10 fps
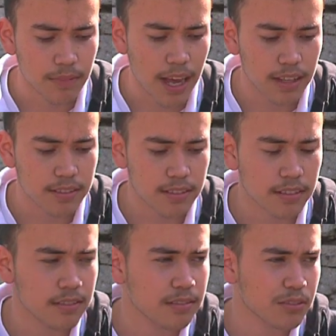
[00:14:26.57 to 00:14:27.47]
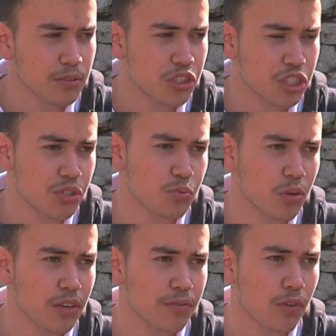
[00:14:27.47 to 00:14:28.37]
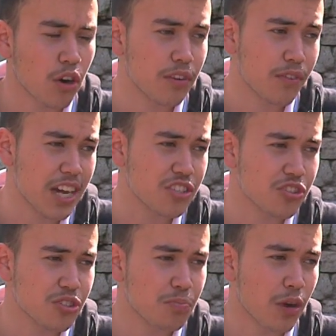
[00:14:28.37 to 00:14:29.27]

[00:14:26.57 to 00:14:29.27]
Allison. She's one of our advisors.